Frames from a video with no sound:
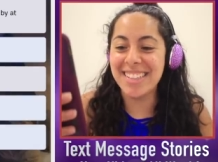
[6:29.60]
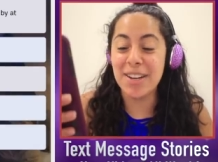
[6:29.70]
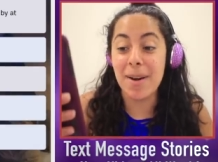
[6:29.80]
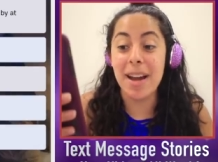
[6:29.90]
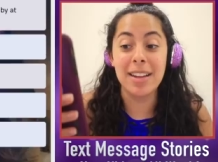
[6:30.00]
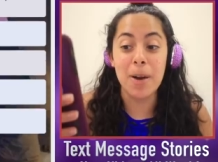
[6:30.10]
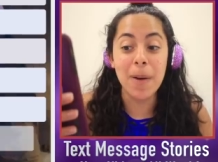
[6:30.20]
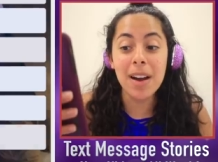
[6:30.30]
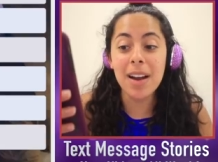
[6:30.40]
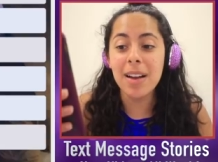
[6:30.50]
Do I know
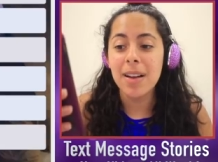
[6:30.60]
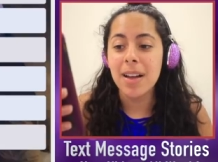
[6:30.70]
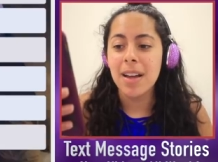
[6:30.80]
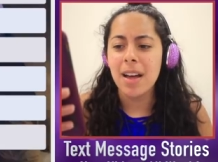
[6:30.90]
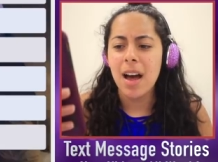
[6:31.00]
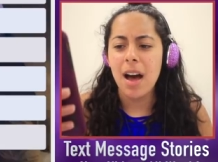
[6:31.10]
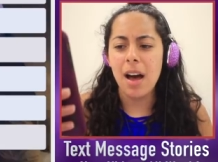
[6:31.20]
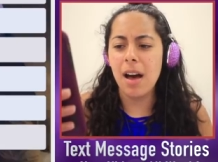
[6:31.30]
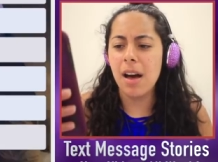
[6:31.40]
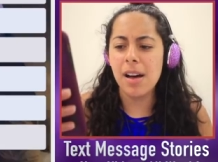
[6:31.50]
her?
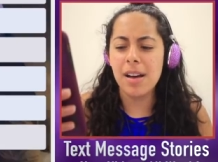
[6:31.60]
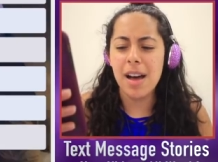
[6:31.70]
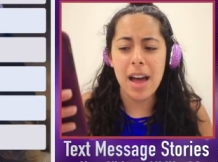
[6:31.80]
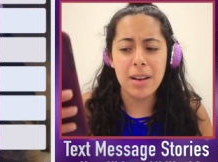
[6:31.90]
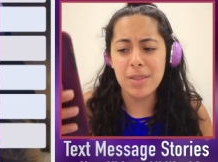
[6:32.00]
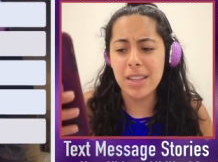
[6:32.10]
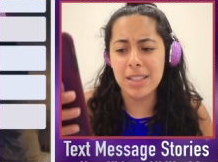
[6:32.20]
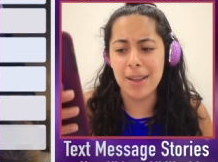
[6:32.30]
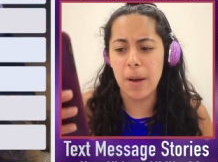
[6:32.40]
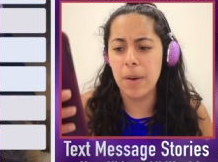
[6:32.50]
Uh, I don't
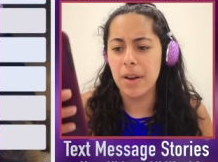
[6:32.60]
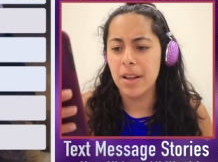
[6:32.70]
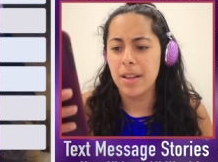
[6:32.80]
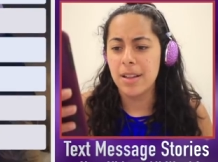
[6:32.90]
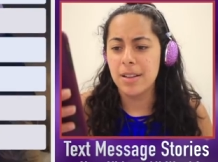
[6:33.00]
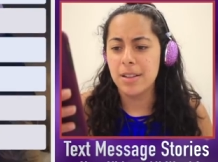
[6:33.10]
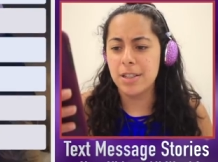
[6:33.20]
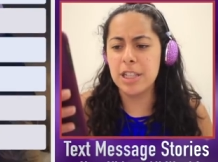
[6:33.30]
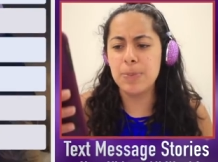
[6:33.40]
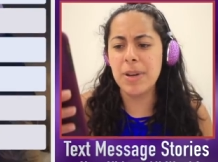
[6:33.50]
think so.
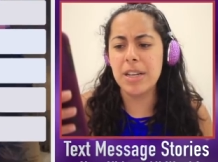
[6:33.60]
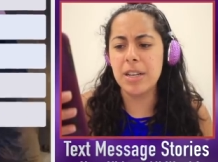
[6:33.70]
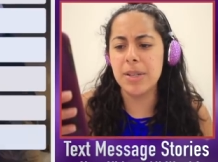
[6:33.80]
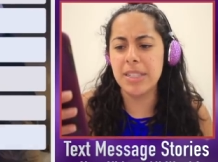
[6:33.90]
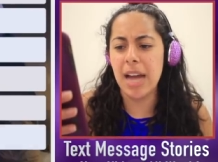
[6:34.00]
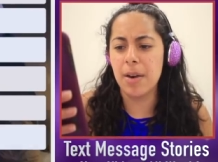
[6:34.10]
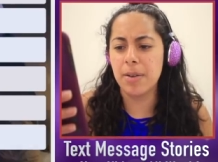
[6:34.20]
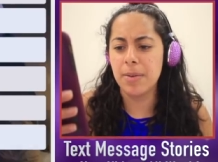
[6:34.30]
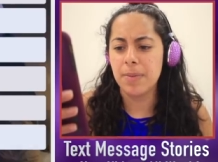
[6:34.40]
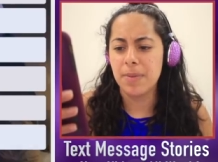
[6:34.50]
She's pretty new in
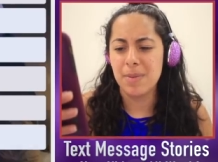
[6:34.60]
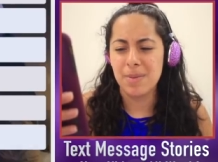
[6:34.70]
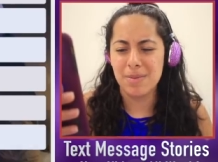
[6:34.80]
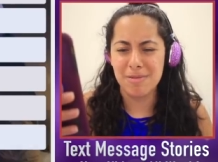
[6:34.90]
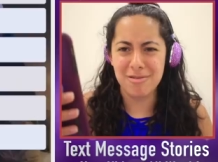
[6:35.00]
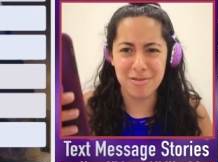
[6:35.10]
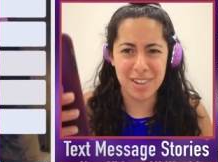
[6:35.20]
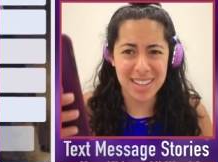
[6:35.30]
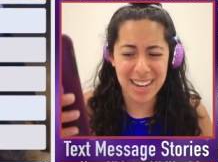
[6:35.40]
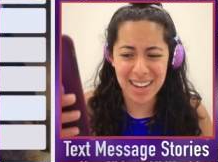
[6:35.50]
town.
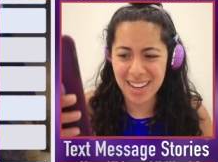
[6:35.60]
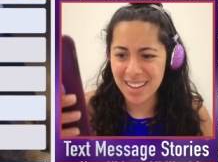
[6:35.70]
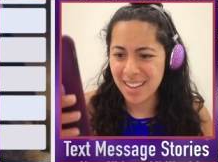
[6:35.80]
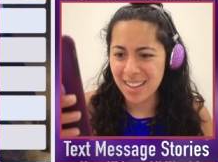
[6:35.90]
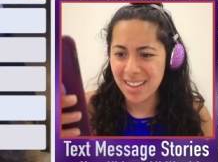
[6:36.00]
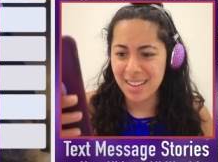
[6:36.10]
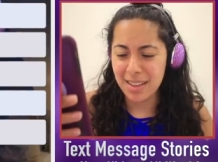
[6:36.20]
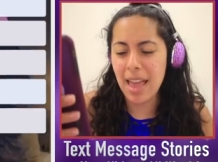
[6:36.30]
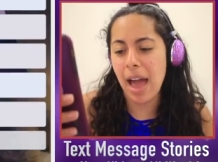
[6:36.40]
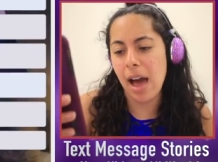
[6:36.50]
Really?
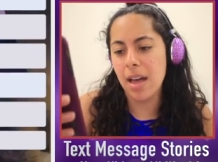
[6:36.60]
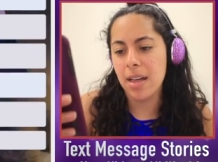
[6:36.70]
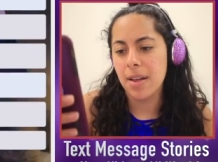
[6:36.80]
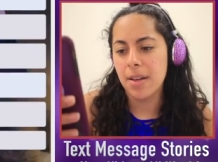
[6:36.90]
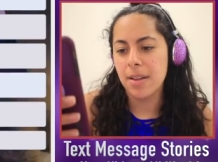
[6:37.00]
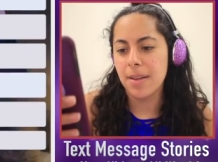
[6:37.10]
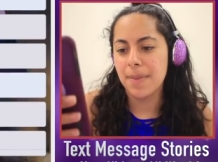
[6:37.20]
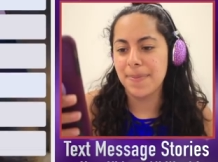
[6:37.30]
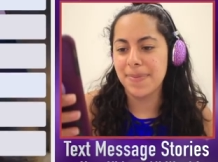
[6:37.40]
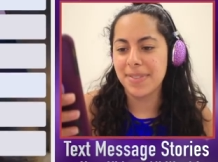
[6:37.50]
Yeah.
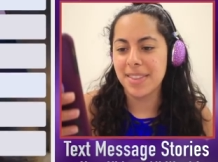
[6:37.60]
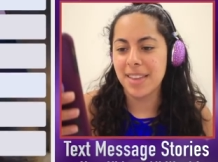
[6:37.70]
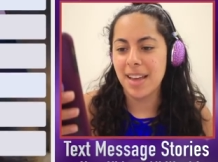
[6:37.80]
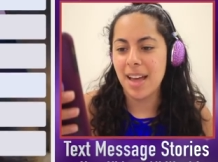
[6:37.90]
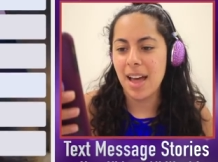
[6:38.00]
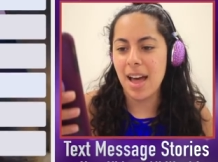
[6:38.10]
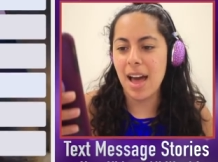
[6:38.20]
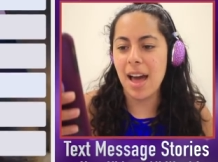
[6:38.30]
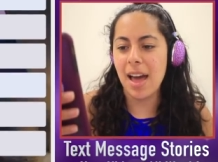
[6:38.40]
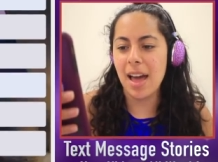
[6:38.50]

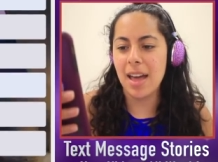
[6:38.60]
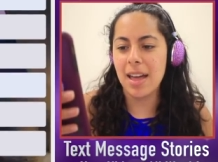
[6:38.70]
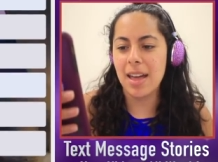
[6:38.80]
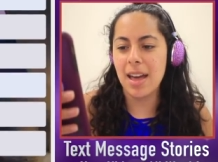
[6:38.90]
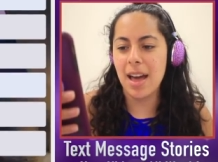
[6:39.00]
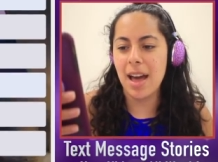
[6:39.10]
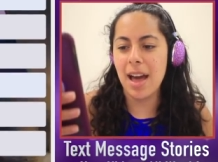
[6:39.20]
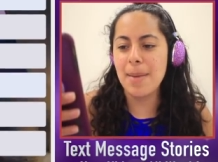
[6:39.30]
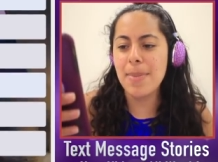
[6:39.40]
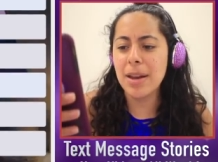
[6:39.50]
I
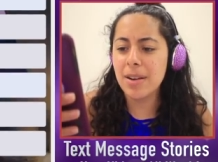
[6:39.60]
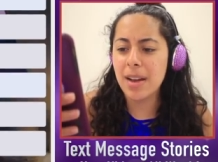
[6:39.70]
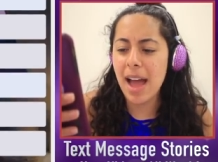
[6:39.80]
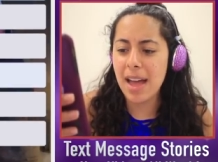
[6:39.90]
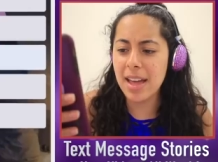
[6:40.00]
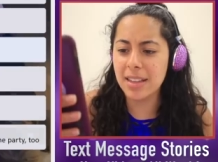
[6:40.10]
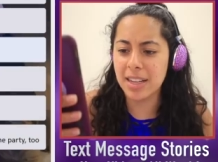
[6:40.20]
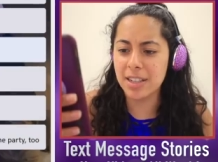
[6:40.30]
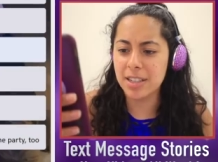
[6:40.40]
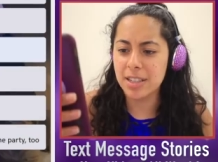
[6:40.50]
I met her at
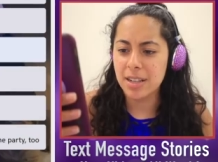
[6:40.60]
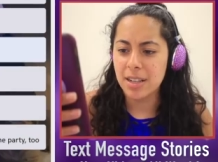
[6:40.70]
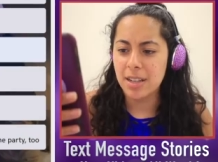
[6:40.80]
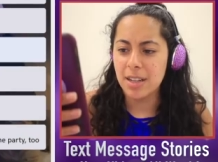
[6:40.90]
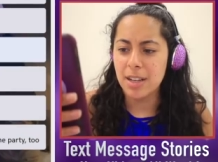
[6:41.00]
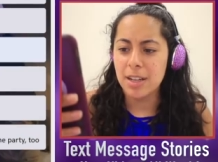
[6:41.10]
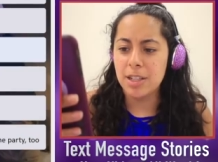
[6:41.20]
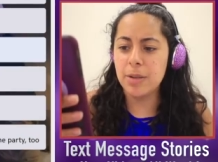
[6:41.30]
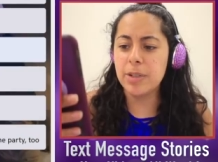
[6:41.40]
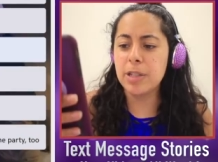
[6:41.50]
English.
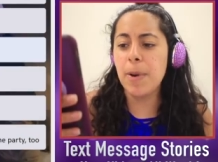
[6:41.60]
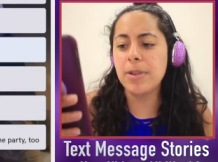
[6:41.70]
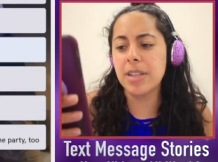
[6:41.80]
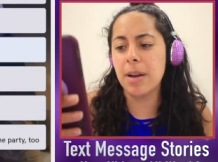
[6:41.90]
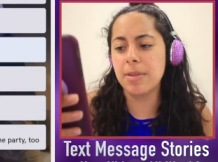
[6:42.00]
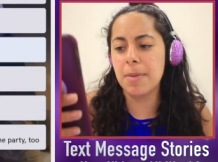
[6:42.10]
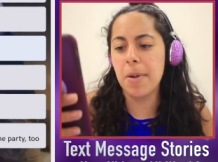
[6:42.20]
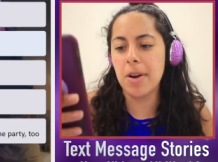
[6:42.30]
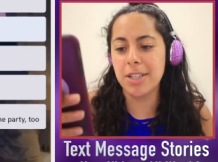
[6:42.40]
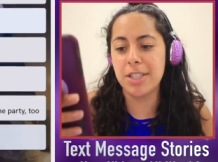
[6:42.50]
She was supposed to come to the
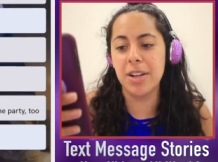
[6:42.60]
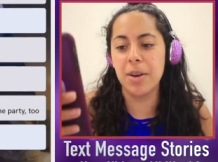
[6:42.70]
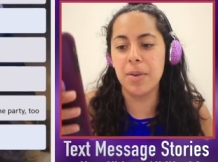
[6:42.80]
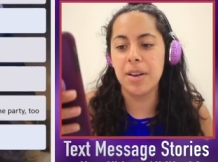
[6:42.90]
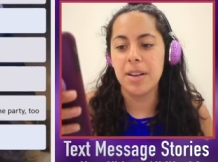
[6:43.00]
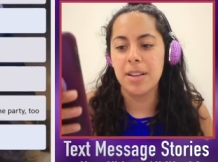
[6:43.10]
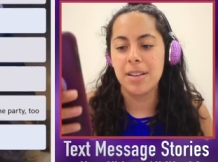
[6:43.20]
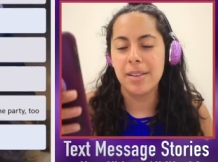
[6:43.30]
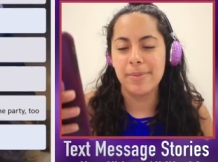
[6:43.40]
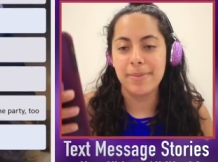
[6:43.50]
party too.
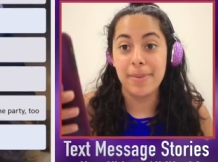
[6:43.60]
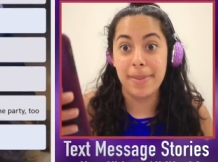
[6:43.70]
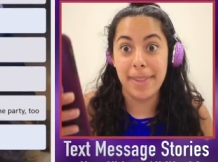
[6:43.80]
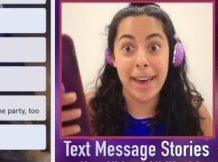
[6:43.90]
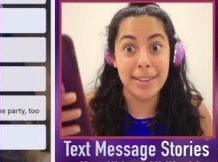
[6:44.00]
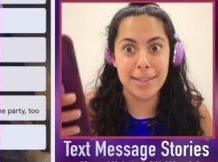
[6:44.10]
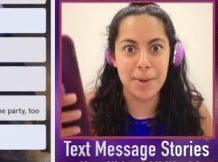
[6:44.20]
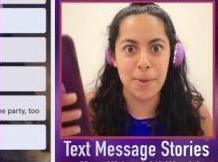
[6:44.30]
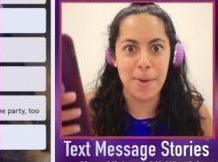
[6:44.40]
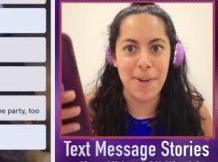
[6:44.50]
That's
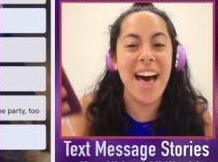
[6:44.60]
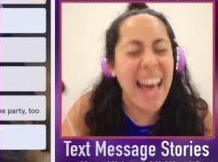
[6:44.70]
cool.